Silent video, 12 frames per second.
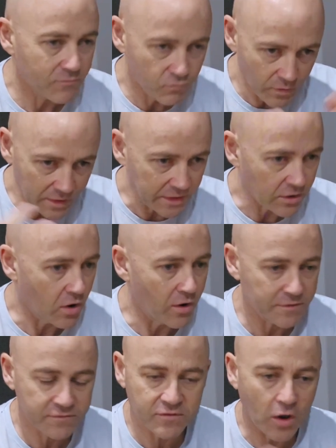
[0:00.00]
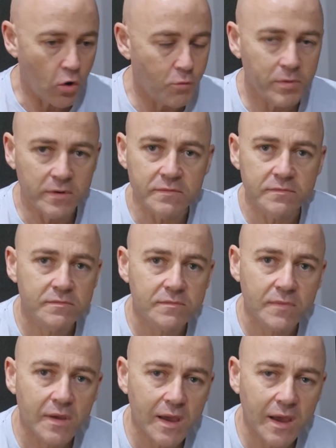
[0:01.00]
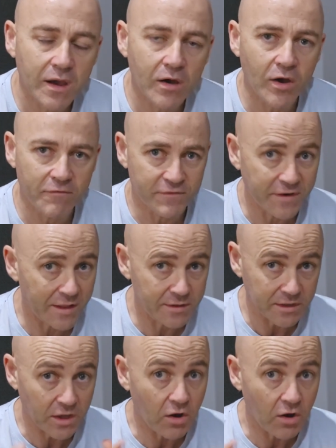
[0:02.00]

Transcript: really nice open high fidelity,